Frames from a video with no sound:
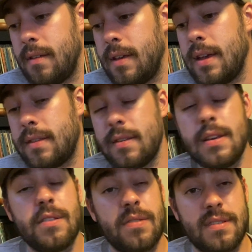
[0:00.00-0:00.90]
It's an
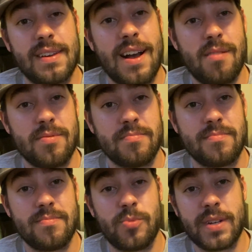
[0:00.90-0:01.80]
interesting album.
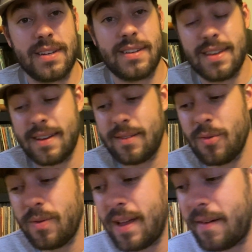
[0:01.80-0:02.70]
We'll get into that
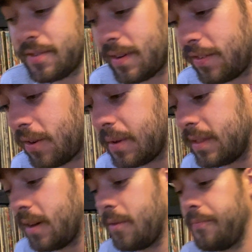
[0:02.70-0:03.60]
after I show it,
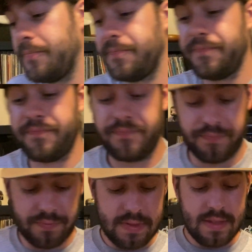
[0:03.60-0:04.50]
though.
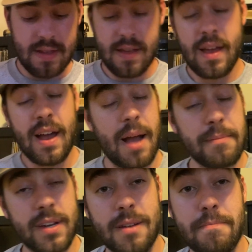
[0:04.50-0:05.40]
I'm
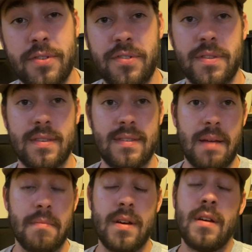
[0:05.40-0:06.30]
gonna butcher this
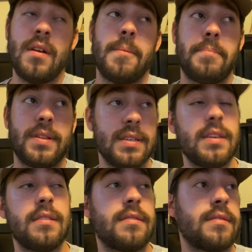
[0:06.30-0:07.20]
name.
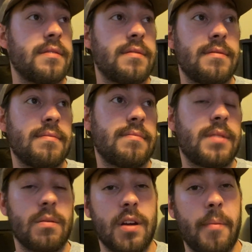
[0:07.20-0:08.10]
Please
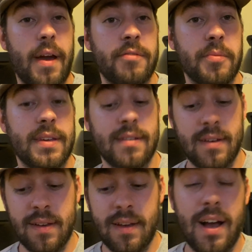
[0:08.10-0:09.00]
don't come after me.
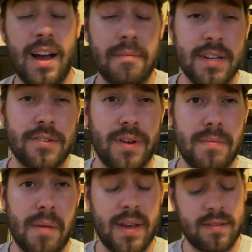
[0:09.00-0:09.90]
I'm gonna try
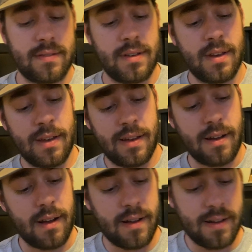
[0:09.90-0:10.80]
my best.
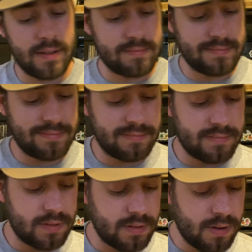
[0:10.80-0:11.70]

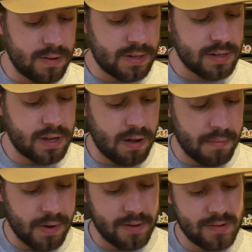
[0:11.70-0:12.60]
Unca
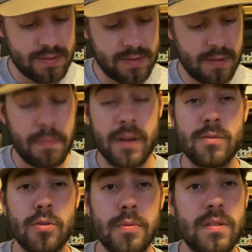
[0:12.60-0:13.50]
Combo by
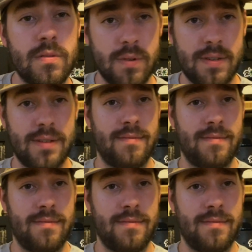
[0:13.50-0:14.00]
Ubisunt.